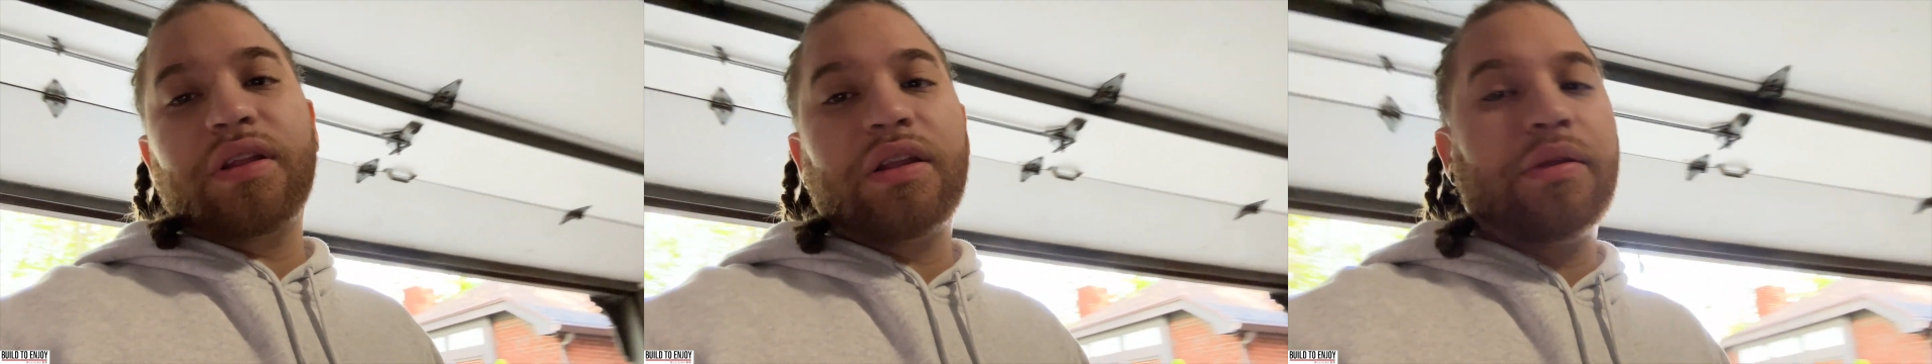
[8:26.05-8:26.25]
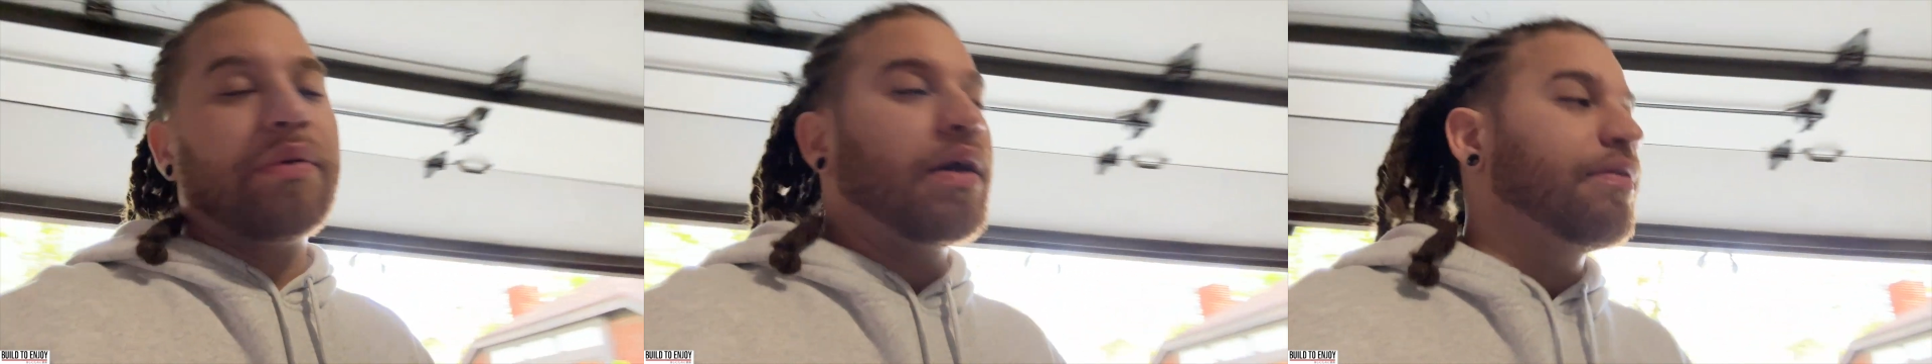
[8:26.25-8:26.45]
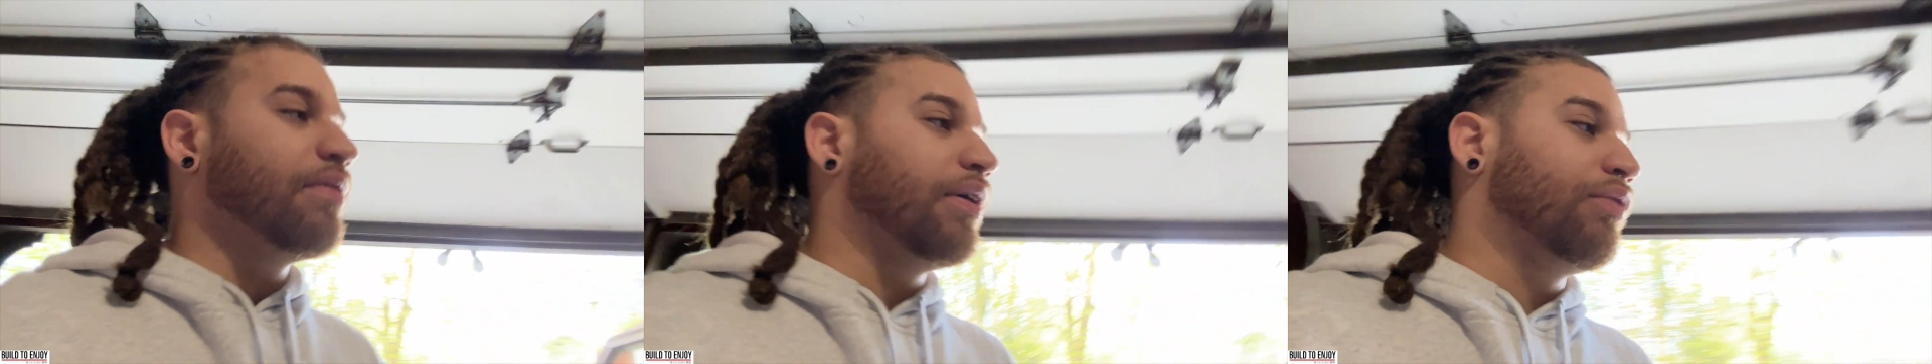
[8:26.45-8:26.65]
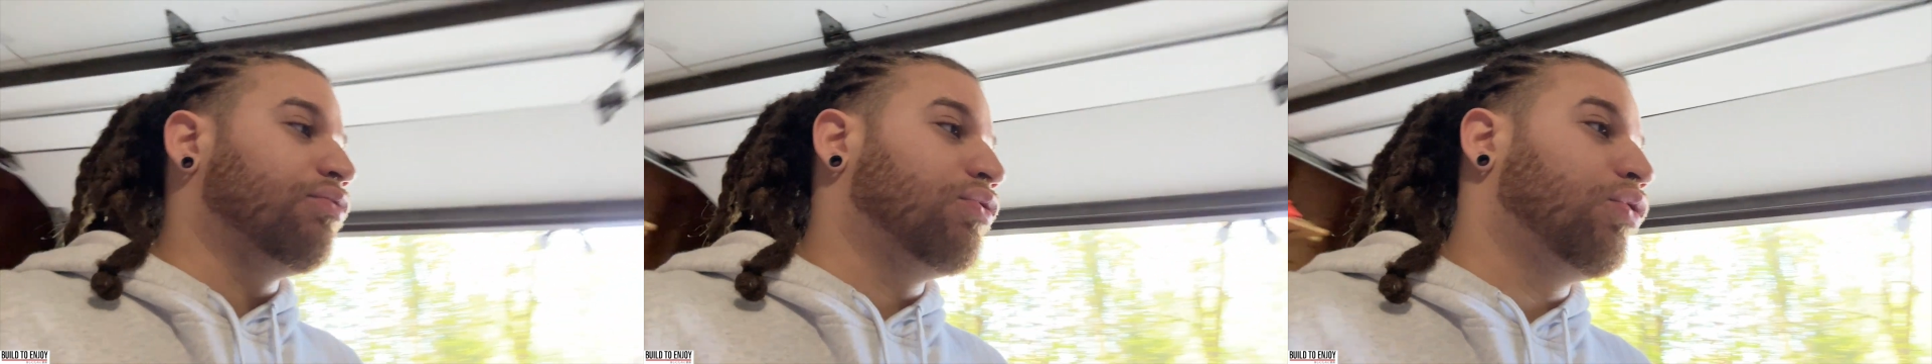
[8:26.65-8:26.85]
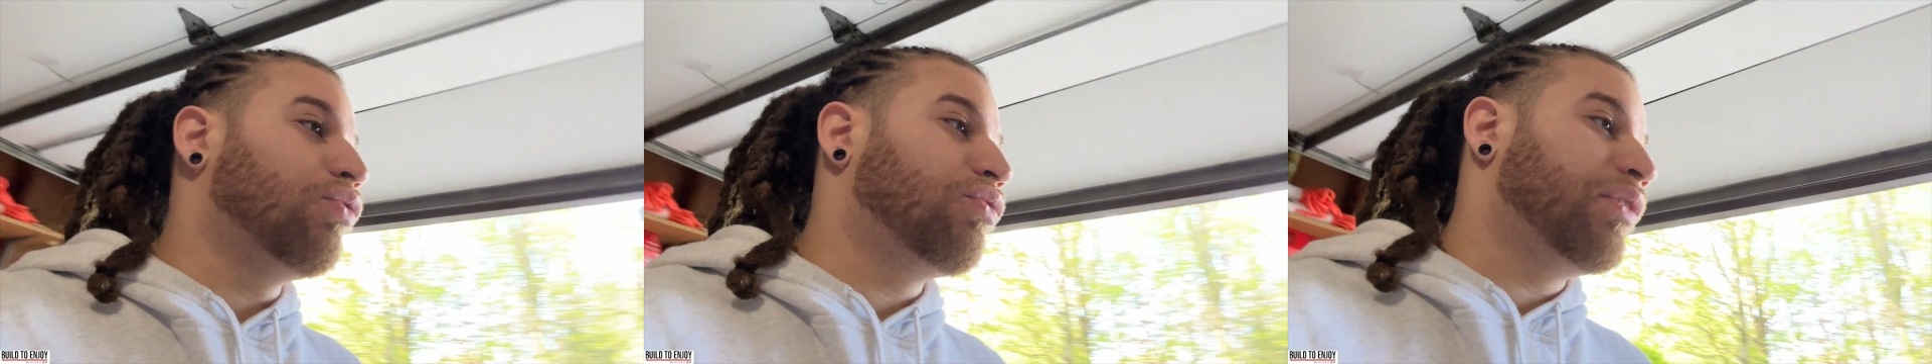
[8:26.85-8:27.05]
they be having like
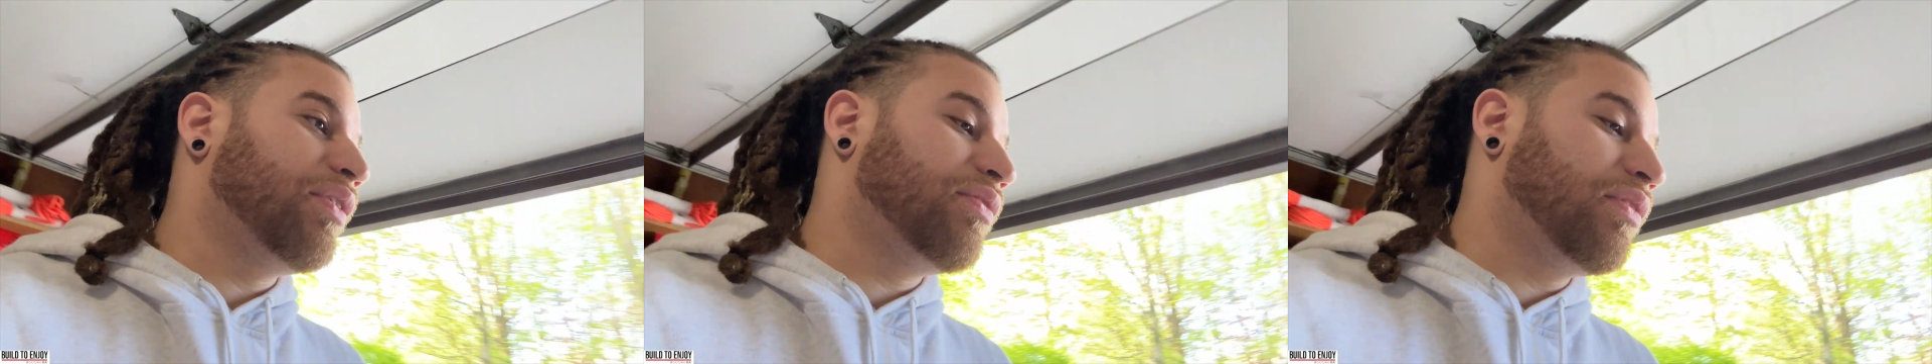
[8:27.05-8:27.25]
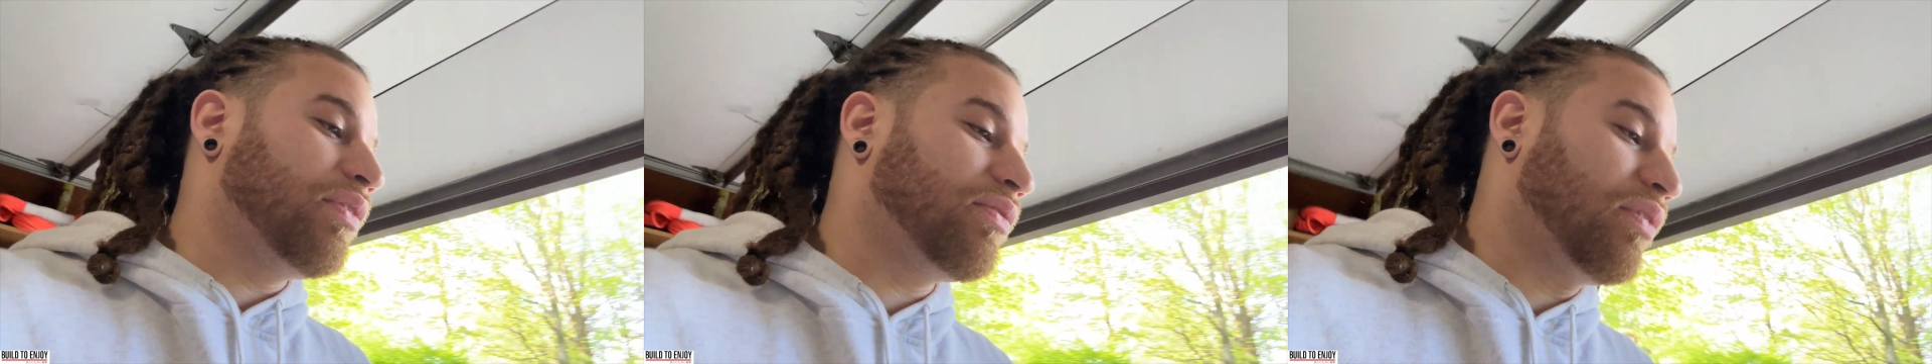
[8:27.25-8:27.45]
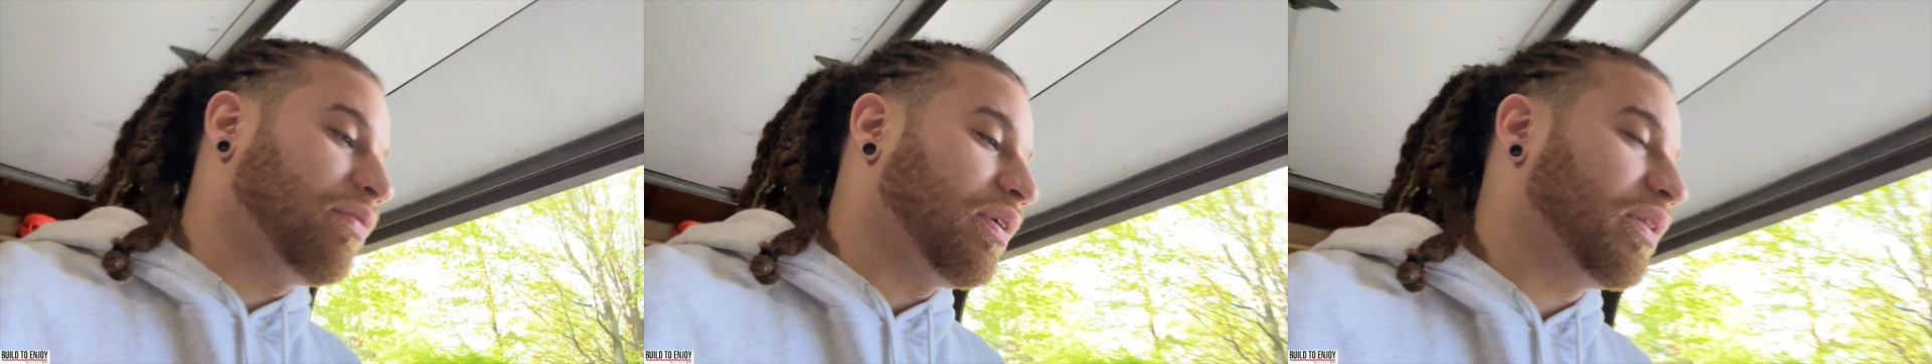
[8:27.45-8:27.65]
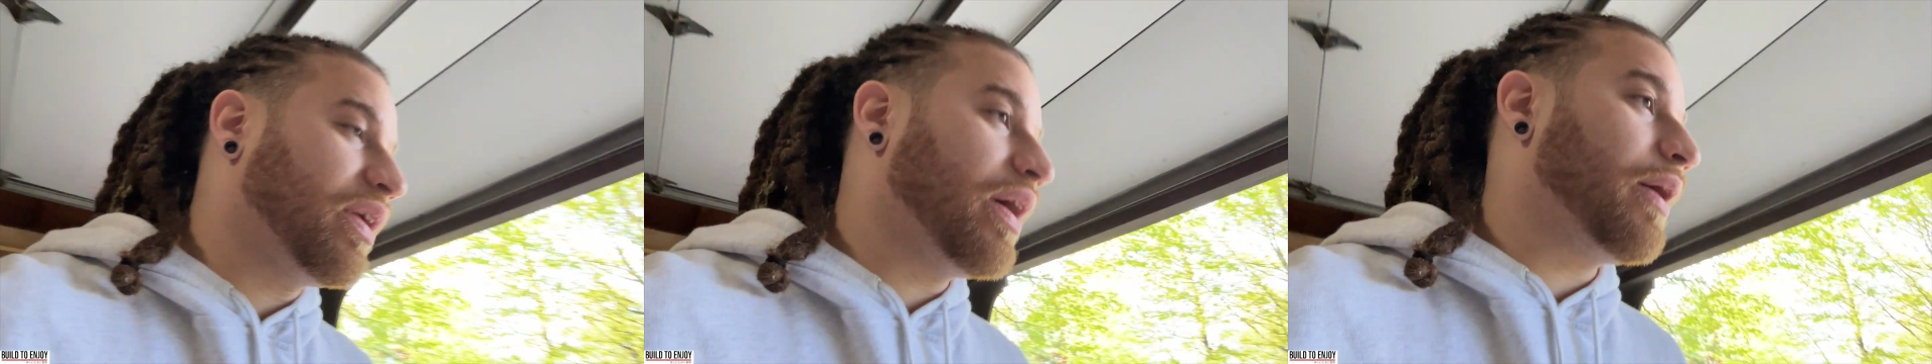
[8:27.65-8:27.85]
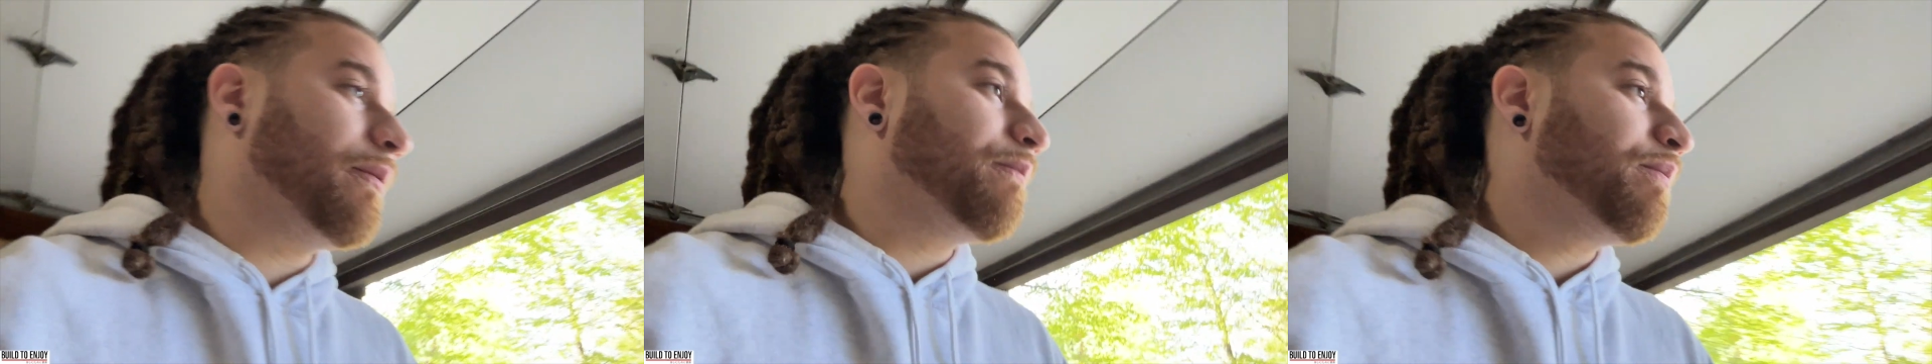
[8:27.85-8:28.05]
road racing and stuff like that.